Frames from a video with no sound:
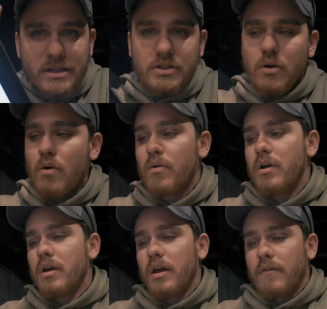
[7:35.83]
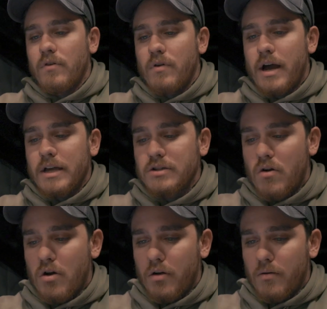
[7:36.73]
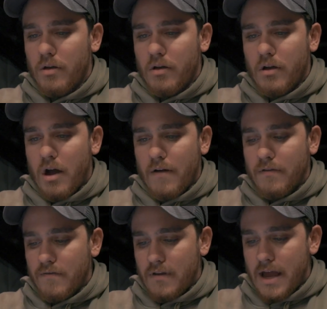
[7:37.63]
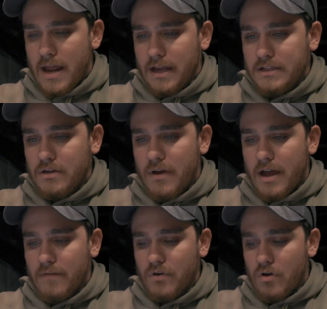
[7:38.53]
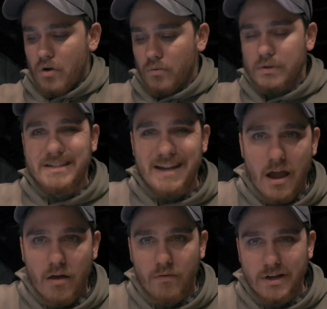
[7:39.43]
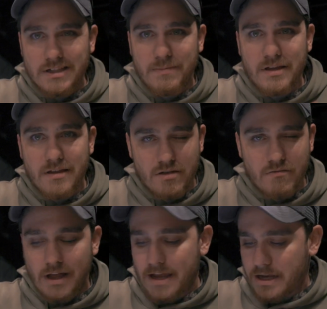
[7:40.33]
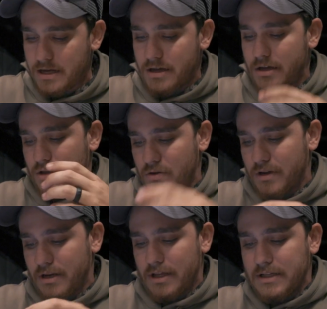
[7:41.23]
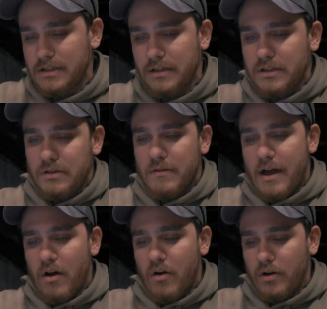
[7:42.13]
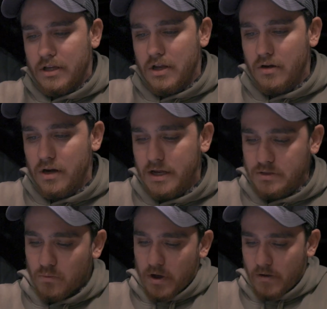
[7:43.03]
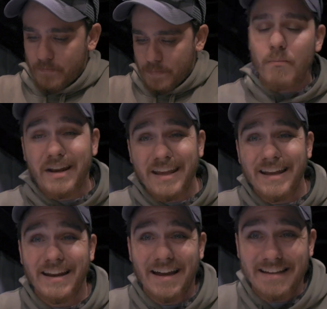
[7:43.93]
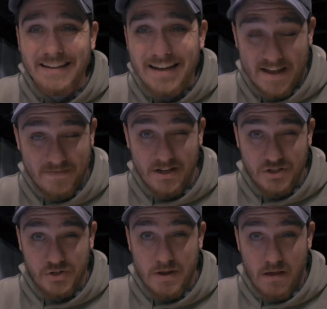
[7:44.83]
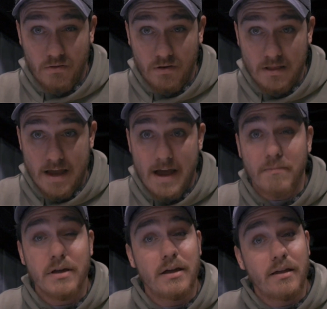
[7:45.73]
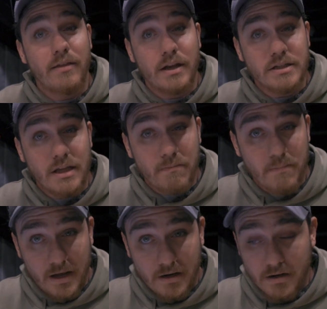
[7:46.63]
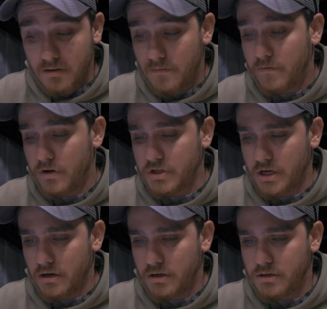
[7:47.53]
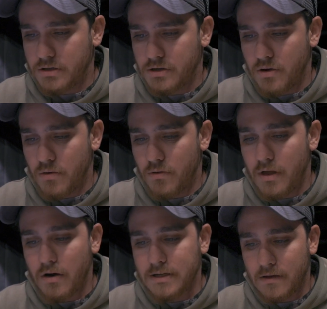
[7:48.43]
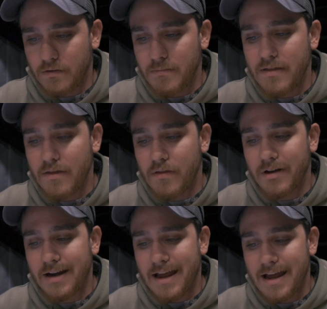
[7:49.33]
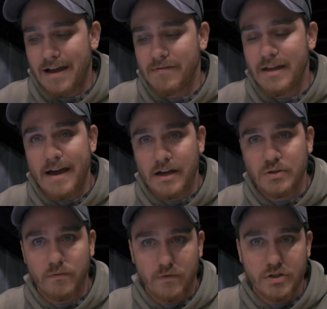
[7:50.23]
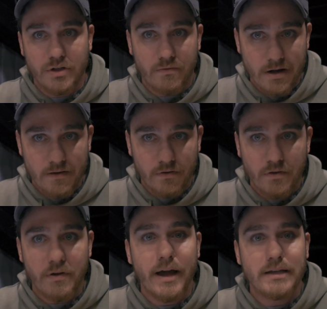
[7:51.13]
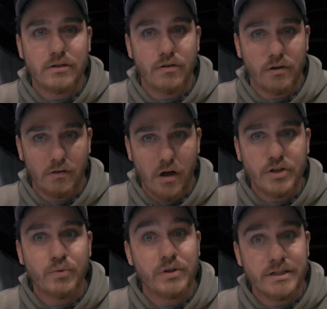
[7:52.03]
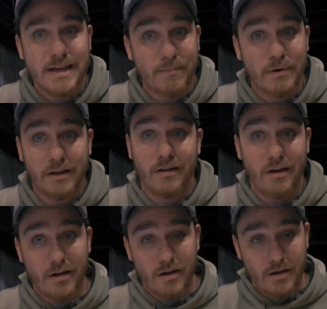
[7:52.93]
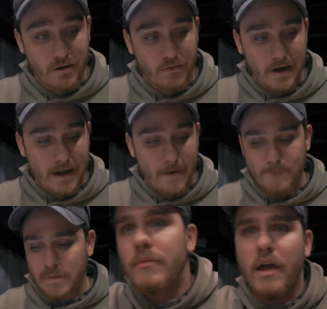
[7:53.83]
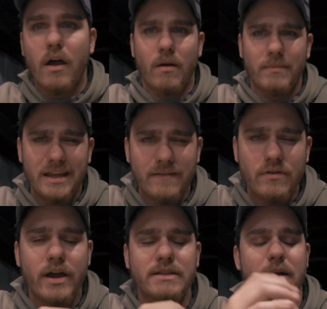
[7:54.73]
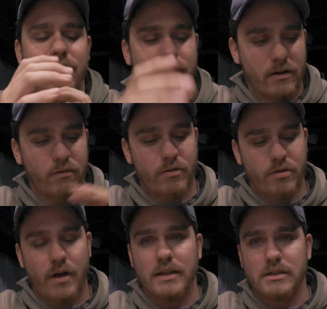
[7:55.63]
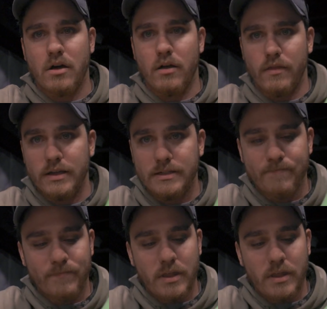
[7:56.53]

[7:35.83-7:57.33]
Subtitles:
So if you guys are coffee fanatics and you have your own style recipe that you like, you can easily do that on here as well. But again, I did have an issue downloading the app. That is a beta version, so they are telling me that they're going to have the actual version ready for you guys during launch, which is happening right now. Now I'm going to give you guys my final thoughts on this.